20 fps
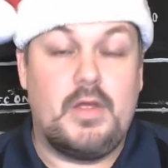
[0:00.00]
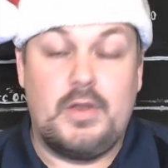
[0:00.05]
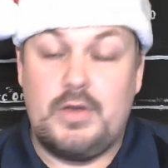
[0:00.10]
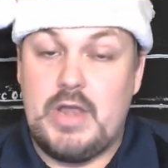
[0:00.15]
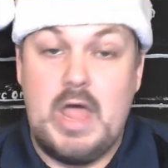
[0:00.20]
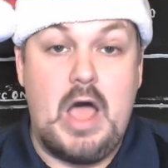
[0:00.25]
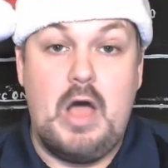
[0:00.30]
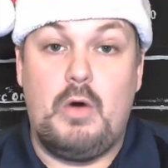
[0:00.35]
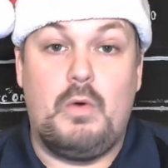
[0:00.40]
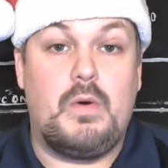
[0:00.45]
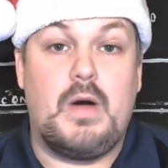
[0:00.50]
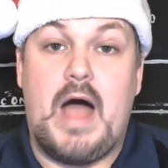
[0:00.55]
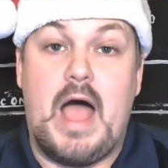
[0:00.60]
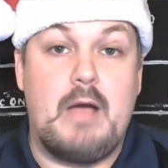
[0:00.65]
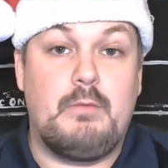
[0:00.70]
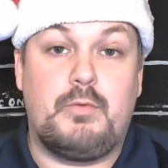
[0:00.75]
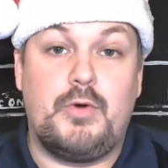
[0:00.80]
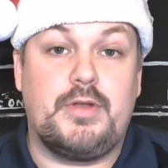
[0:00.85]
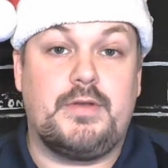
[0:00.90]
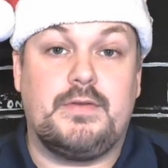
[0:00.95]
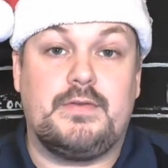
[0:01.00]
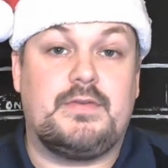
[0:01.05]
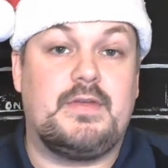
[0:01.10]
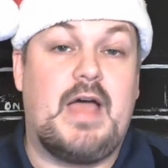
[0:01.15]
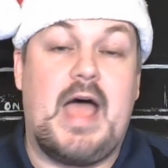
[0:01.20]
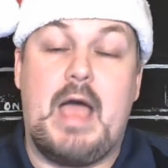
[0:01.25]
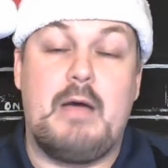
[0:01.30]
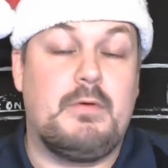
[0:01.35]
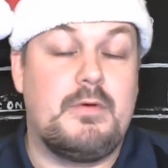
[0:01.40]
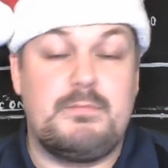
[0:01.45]
No, I wouldn't.
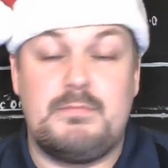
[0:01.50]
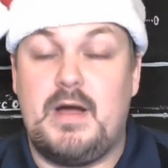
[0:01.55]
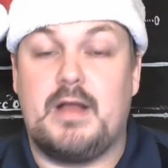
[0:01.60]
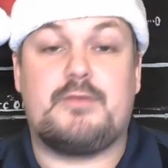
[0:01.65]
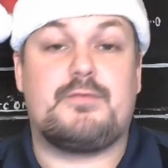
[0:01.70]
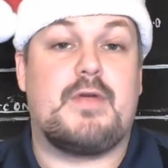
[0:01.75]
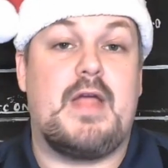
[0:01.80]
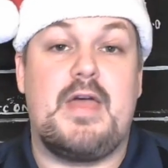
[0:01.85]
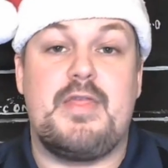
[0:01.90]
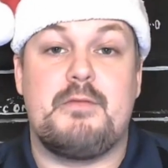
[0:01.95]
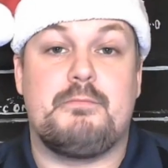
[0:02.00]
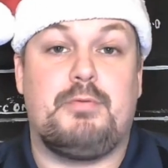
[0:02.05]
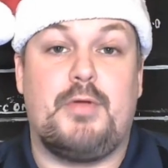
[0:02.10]
I would much rather